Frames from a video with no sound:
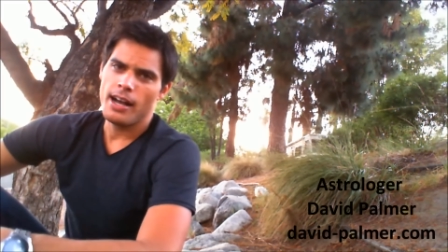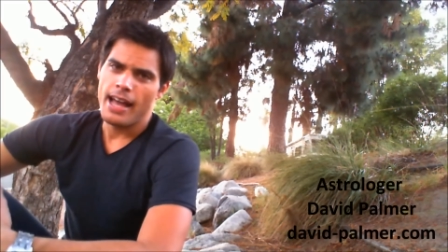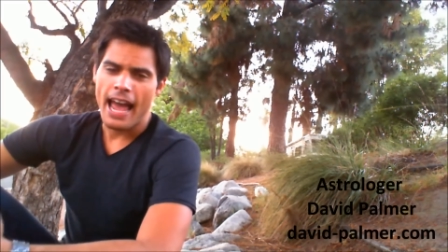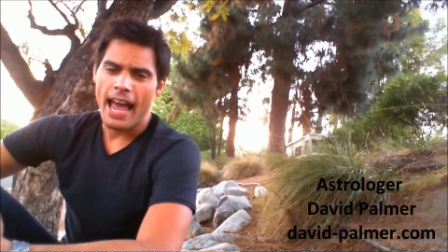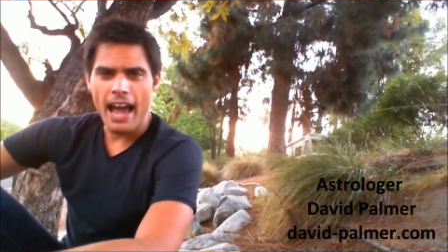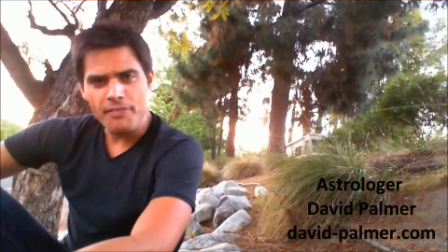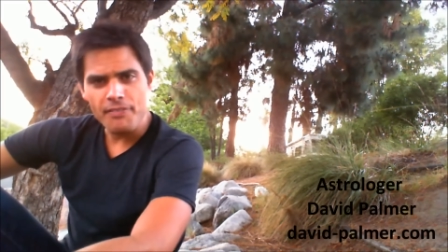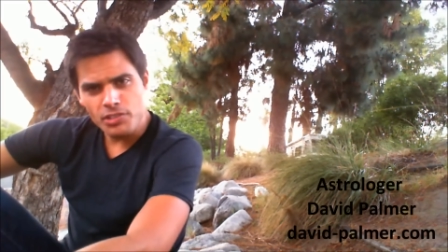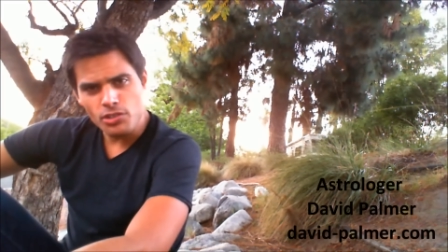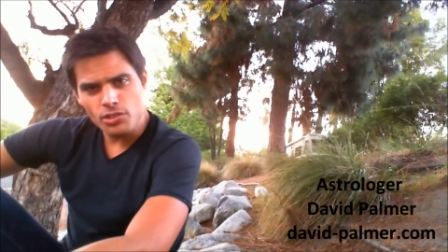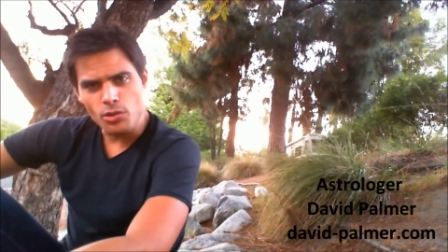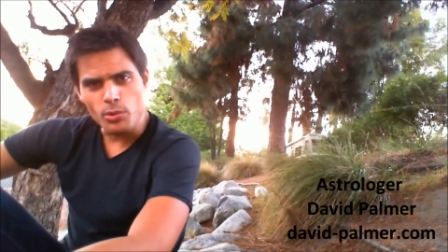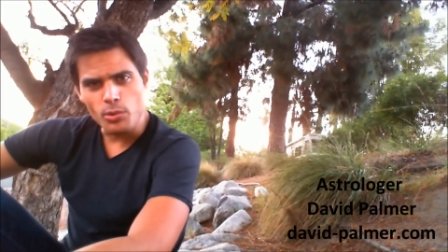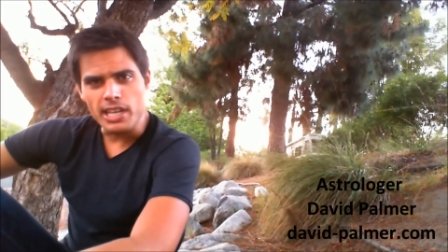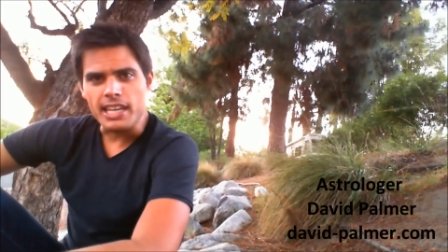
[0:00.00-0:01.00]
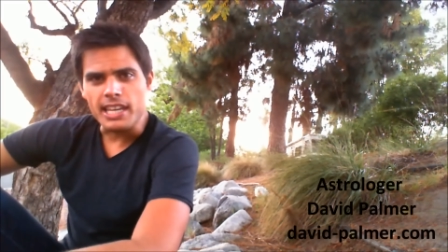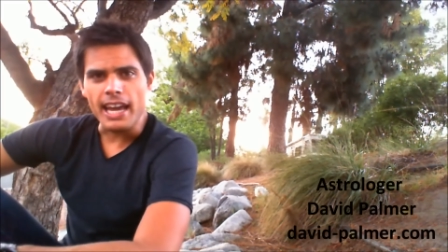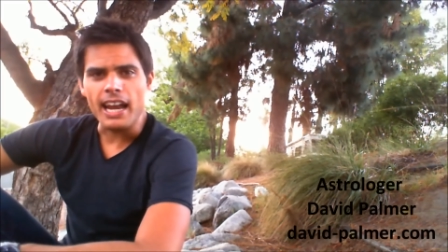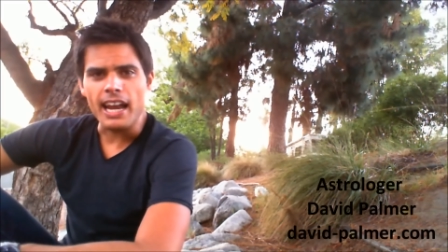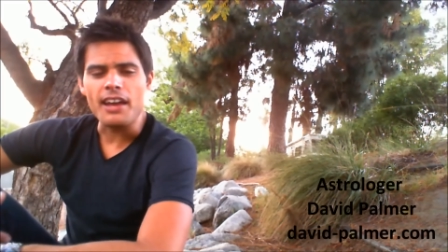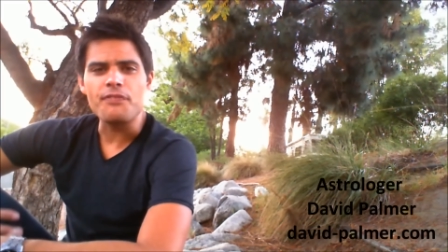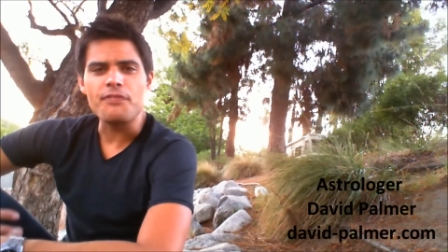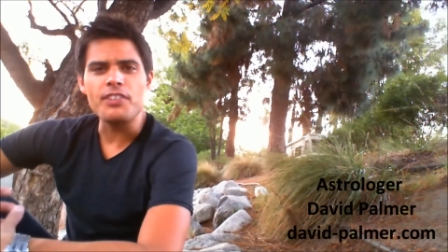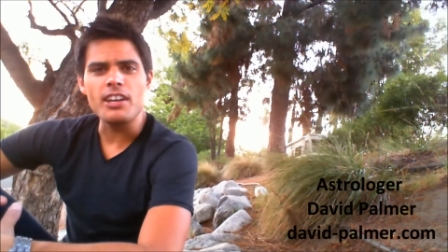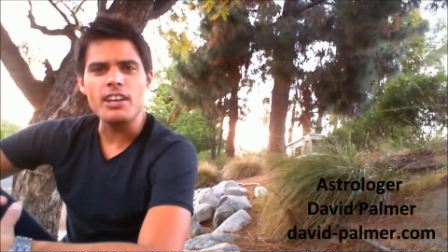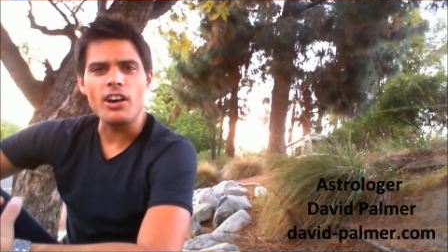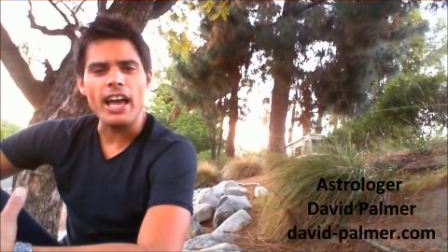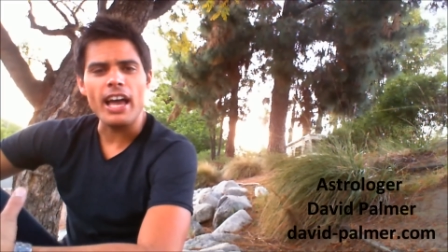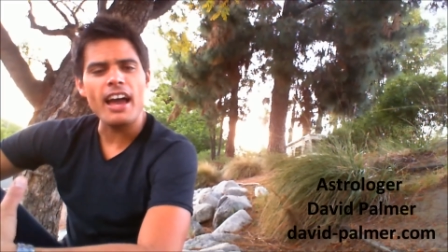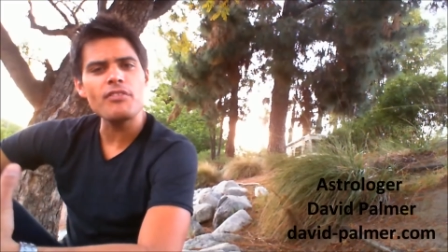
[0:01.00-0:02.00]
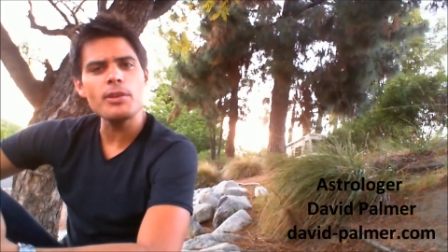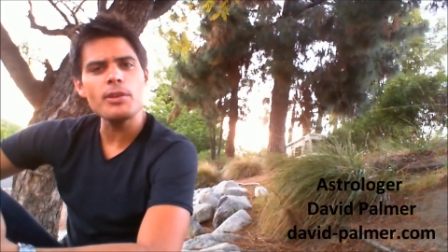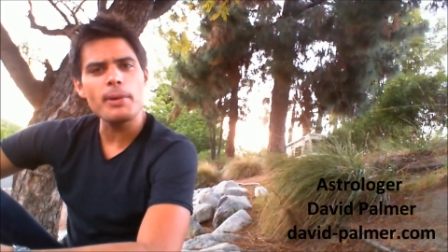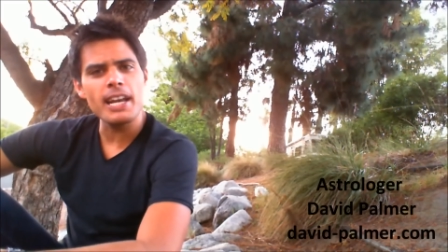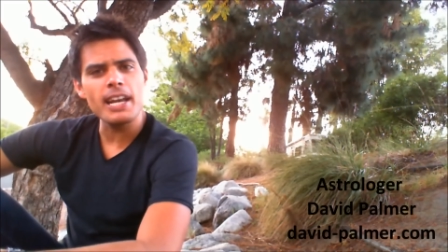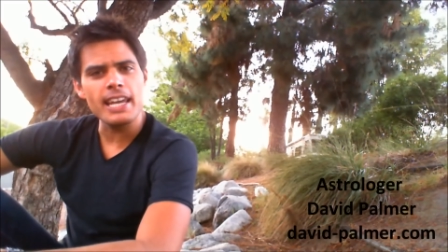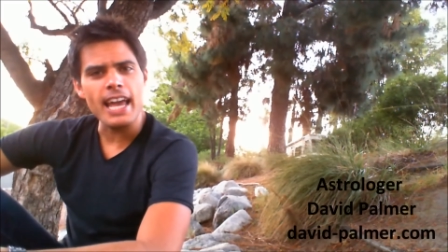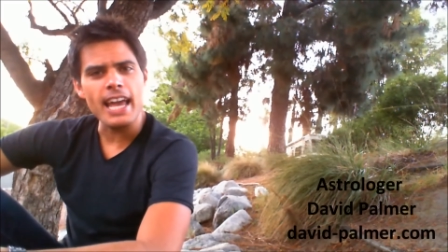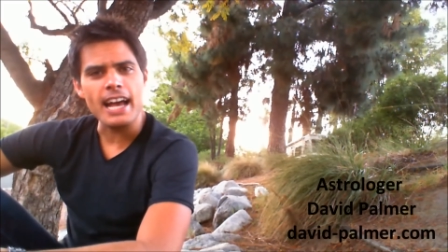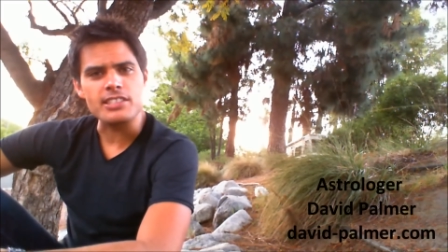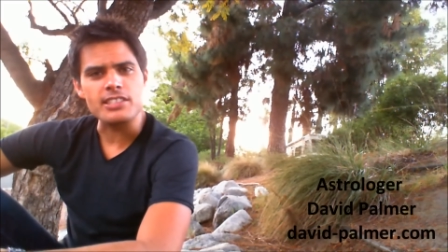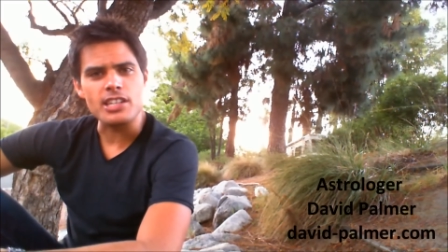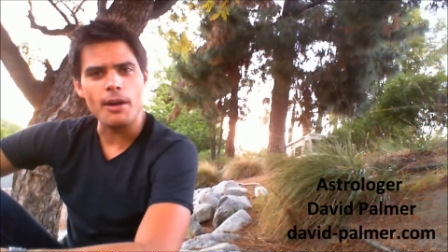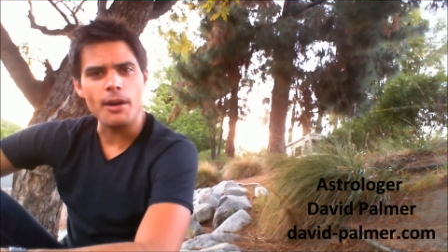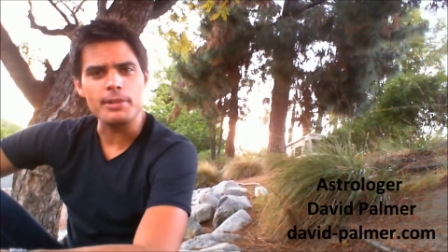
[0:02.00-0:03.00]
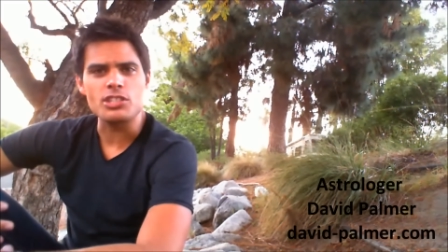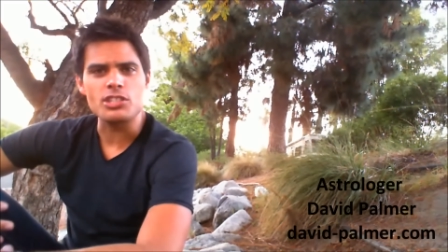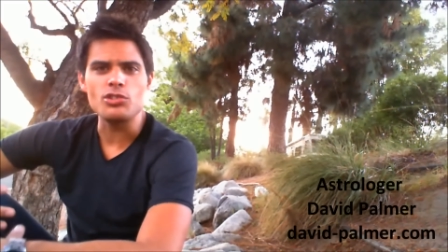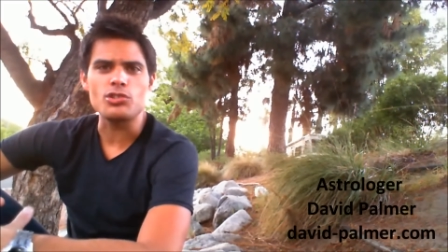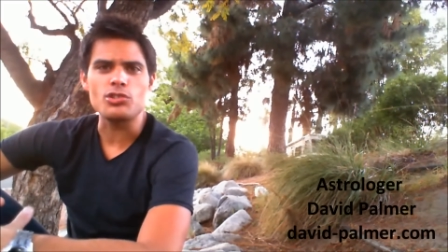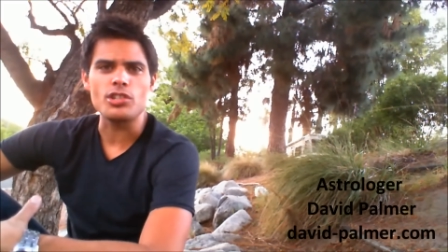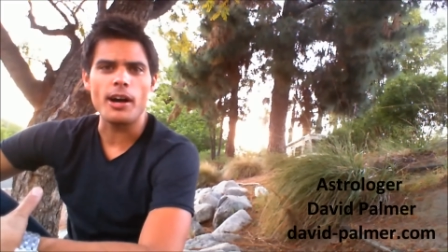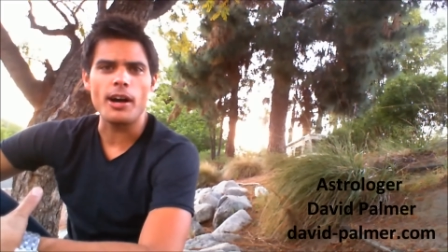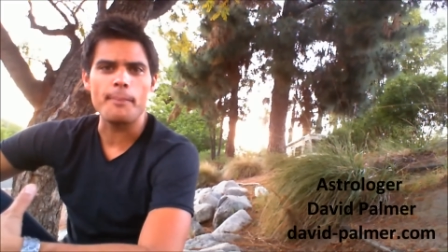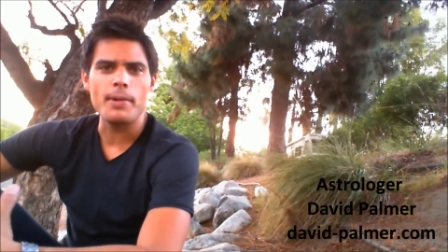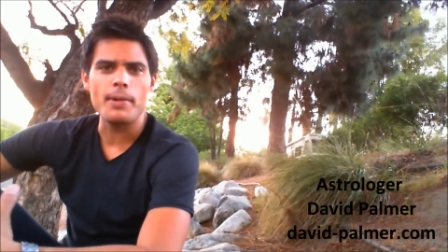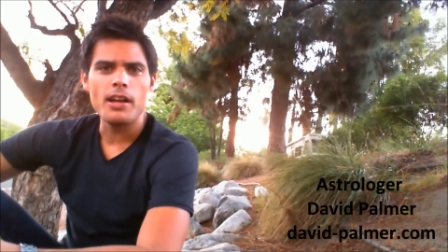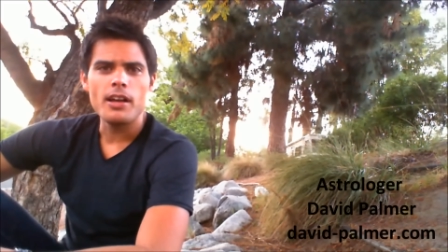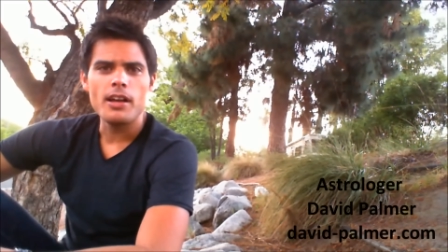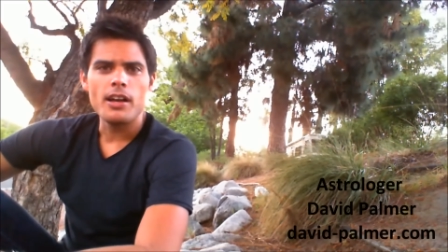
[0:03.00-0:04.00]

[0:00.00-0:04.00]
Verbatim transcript: After the weekend, I feel everybody has come into some